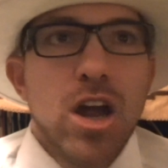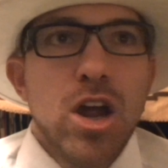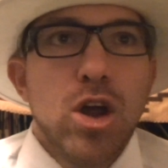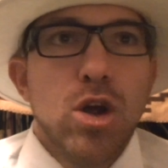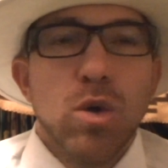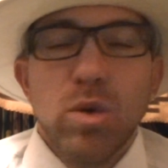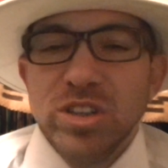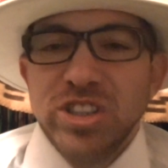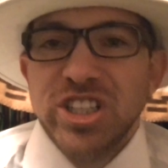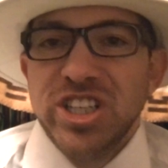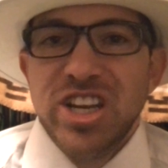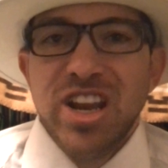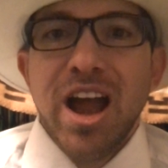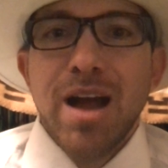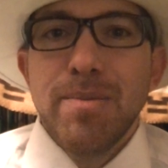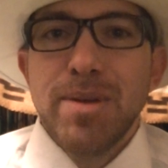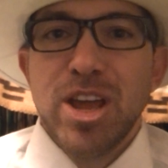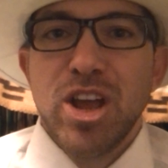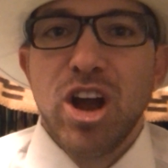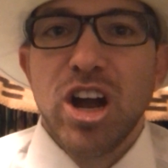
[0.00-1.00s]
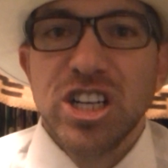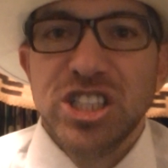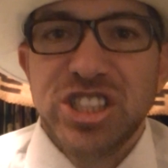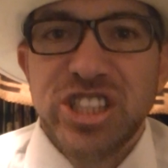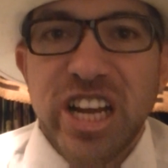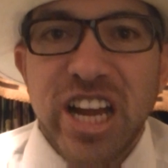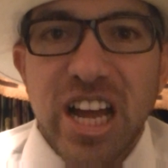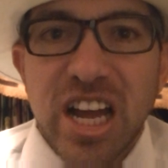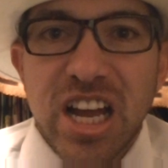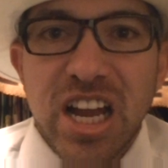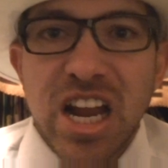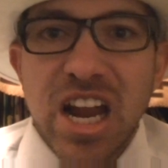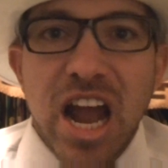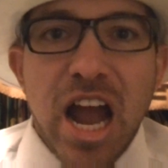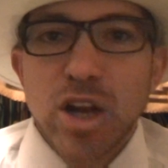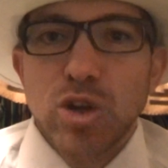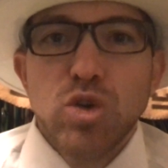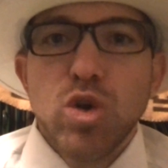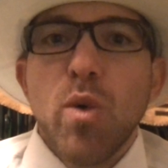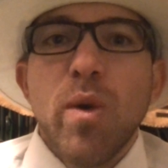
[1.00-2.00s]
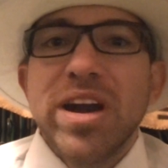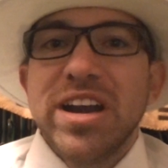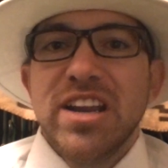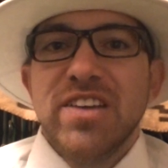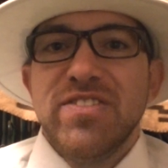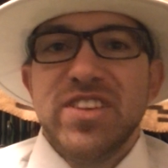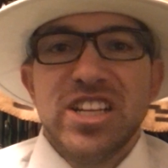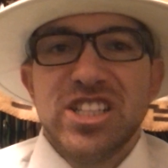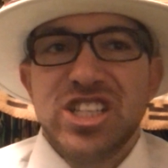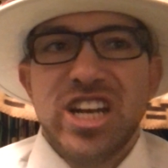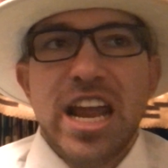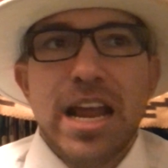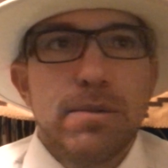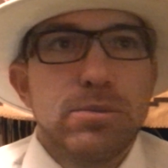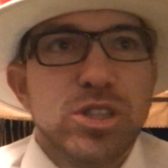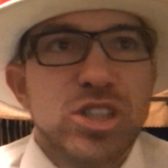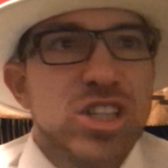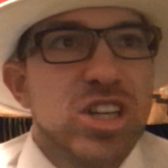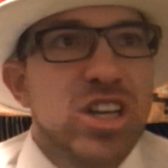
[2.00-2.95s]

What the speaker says: or is it Yami Garcia? I don't know any of these names.